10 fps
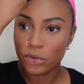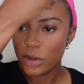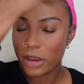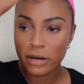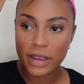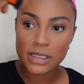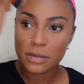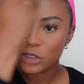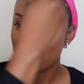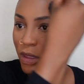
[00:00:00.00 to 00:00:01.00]
areas
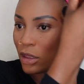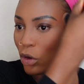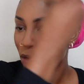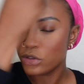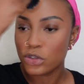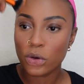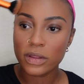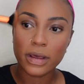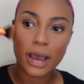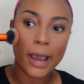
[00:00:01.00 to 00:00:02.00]
in between the contour
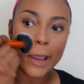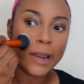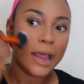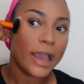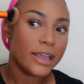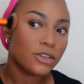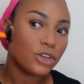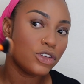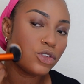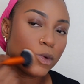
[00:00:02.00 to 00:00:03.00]
and the highlight. So
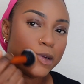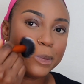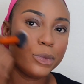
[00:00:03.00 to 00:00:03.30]
you just want to